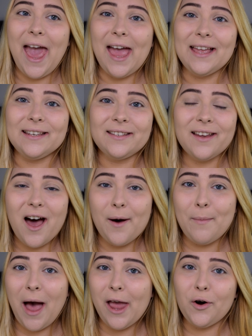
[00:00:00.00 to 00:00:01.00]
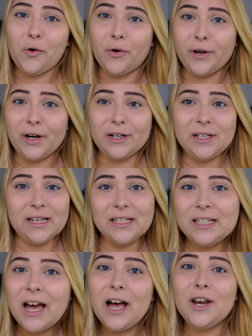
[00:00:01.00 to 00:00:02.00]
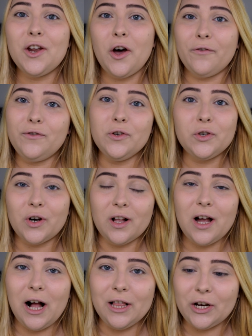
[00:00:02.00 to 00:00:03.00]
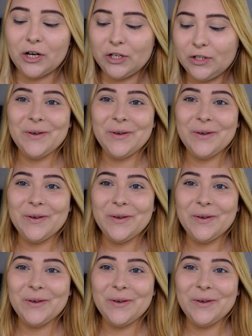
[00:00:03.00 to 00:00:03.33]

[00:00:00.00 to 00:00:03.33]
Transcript: and I ordered a ton of neutral colors,